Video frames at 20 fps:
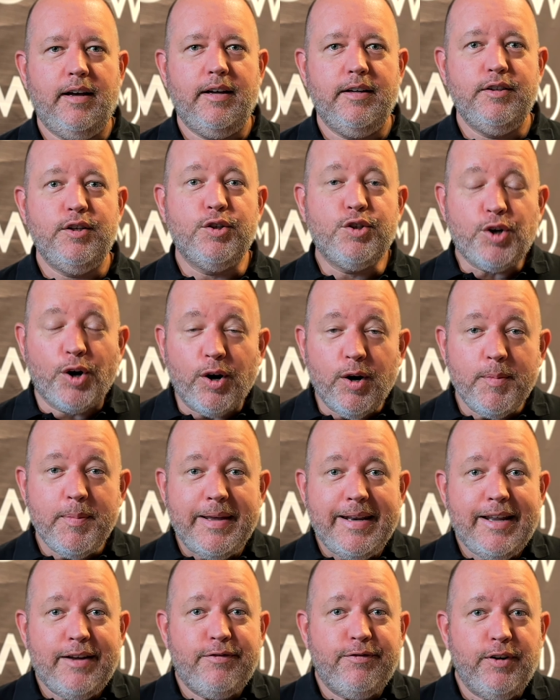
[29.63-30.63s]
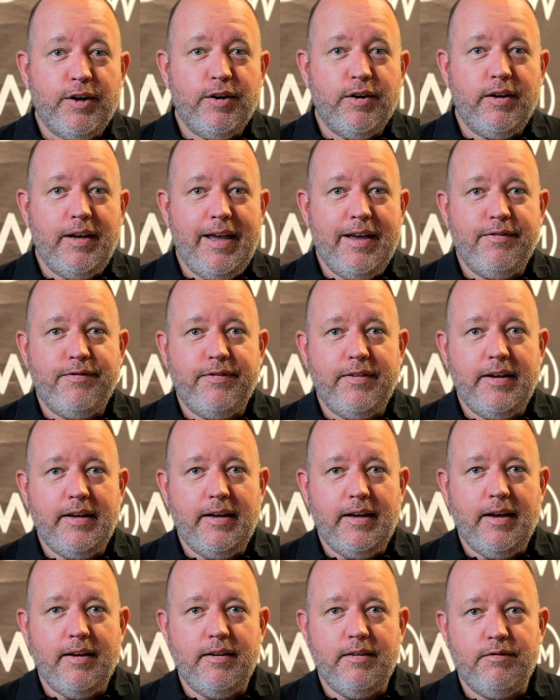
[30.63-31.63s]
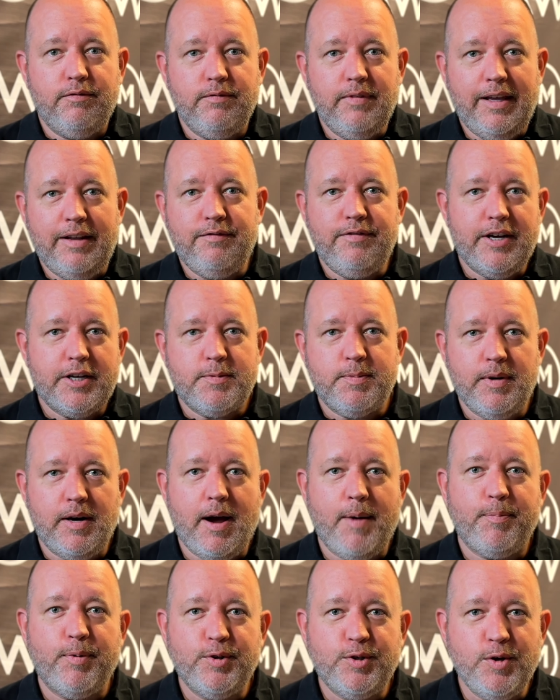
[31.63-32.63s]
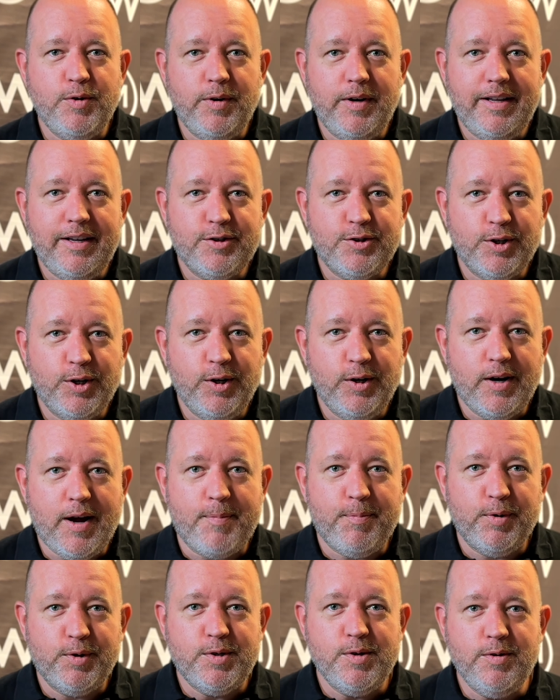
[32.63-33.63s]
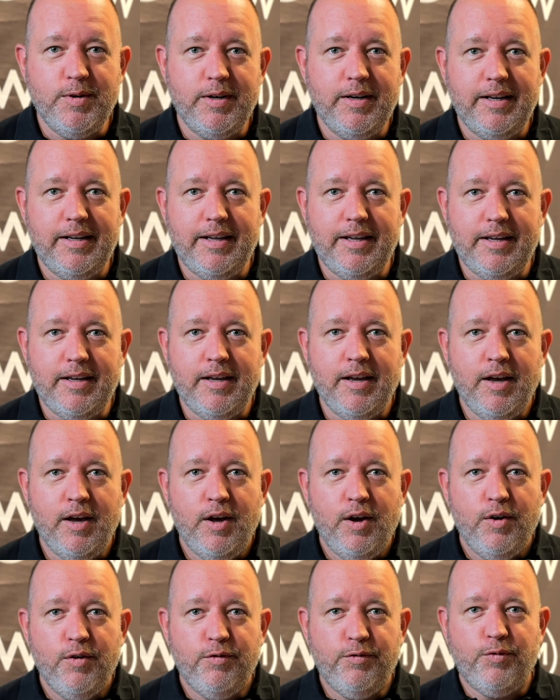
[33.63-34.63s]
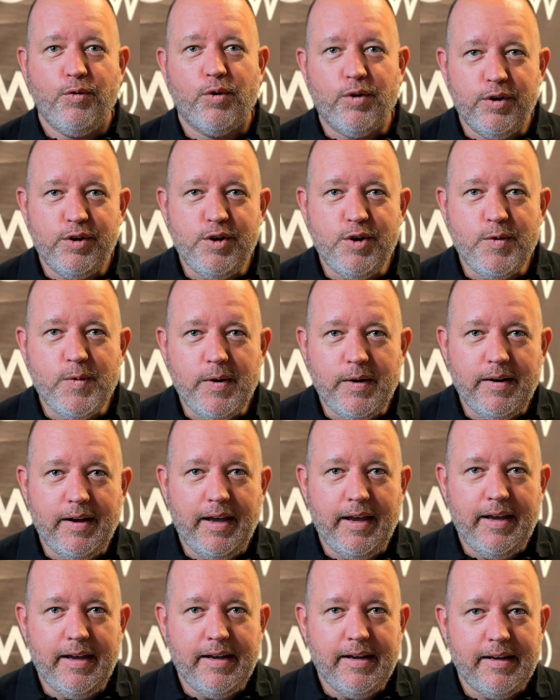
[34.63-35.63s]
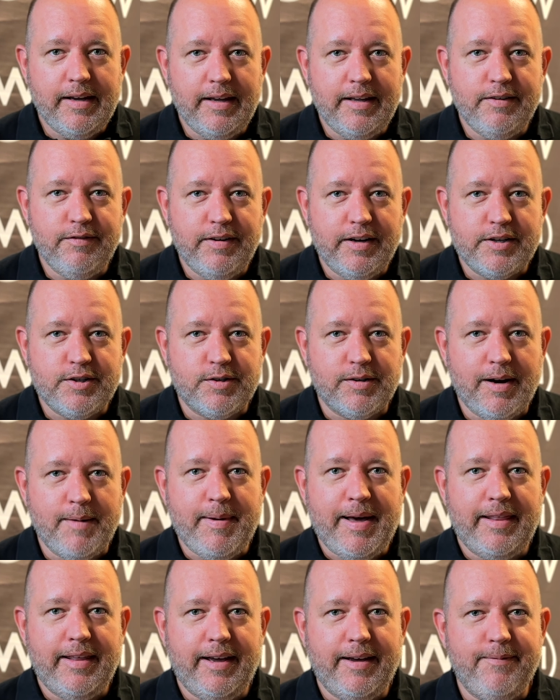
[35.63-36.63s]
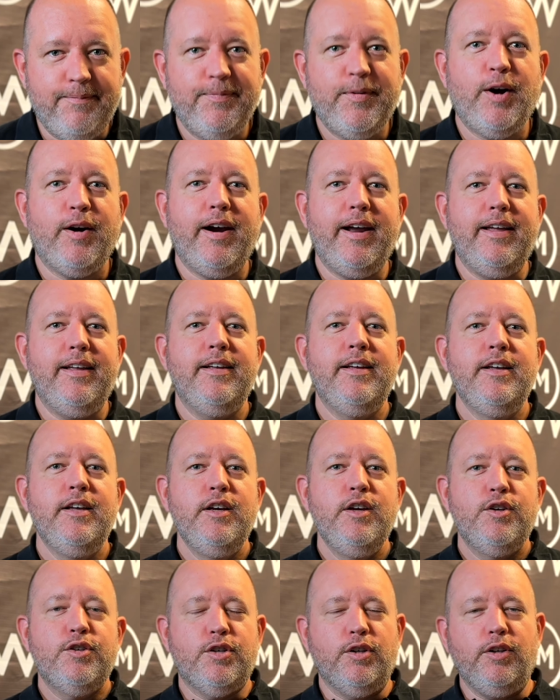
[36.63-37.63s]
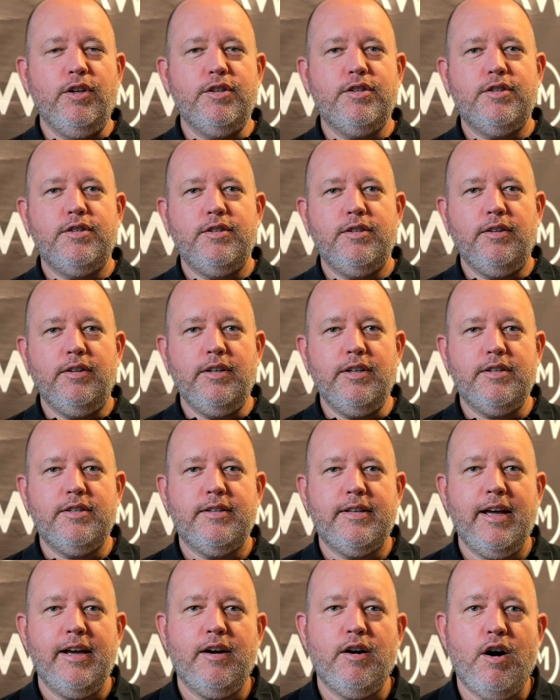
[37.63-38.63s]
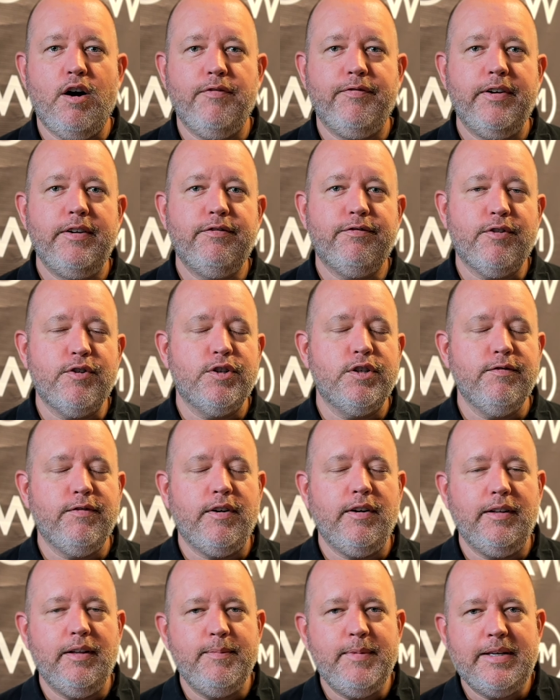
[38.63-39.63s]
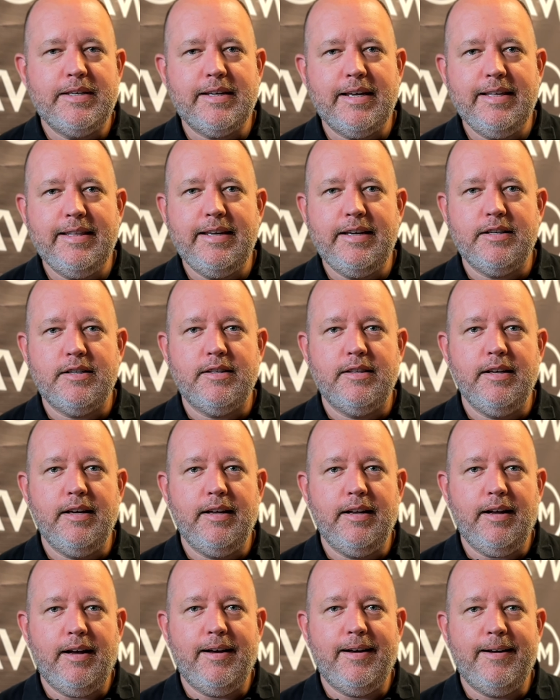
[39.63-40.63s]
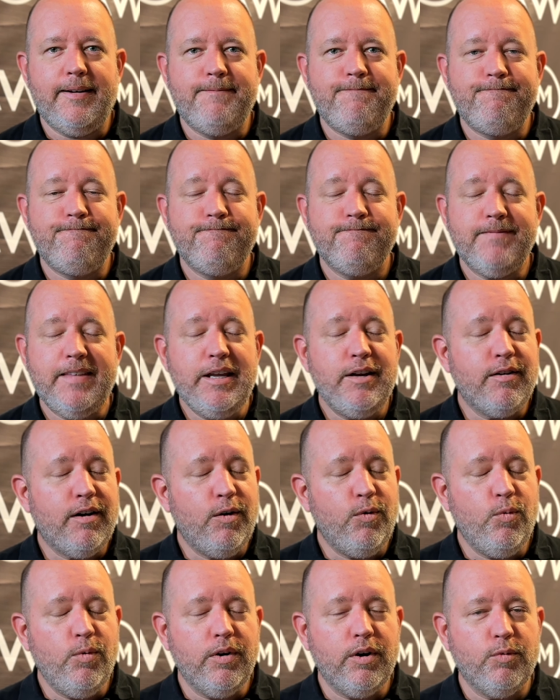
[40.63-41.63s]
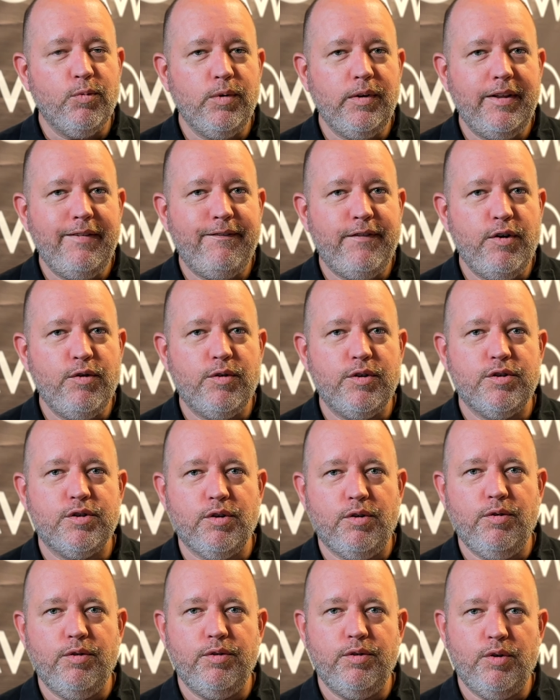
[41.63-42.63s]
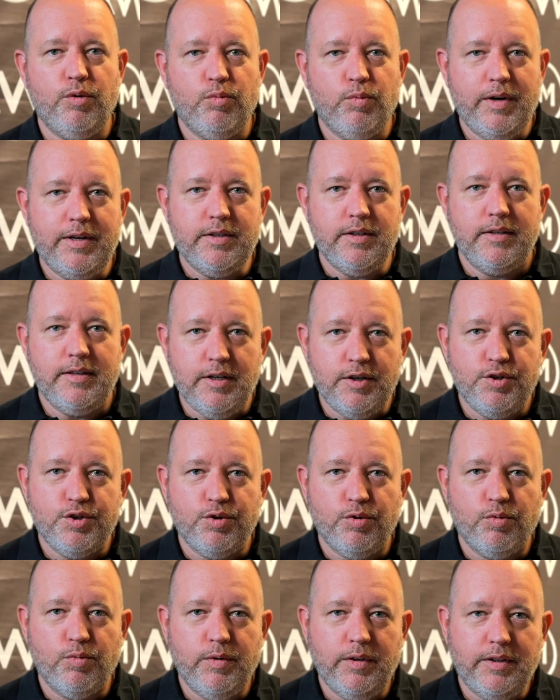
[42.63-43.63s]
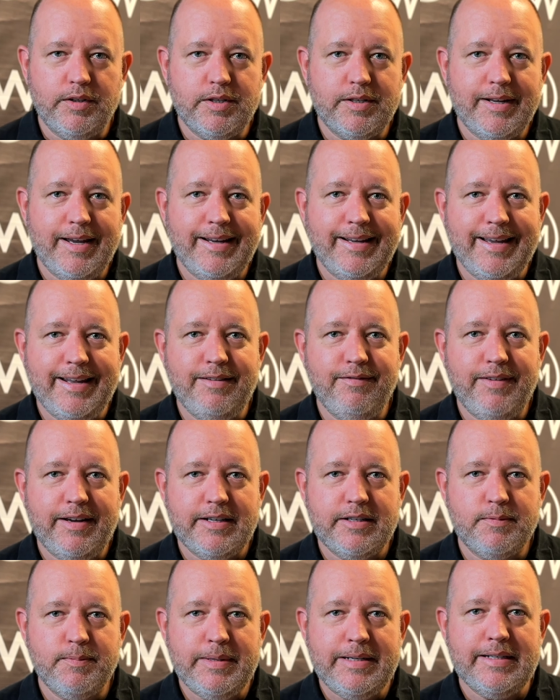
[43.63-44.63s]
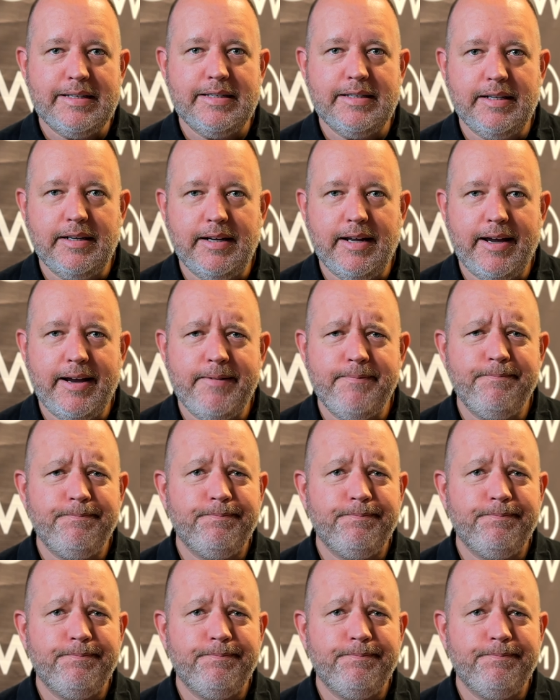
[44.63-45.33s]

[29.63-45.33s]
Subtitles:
determine if a investment opportunity is a good opportunity for you, a investor. How about that? All right. So let's take off. And first of all, let me say this: that I want to really focus on residential real estate investments today.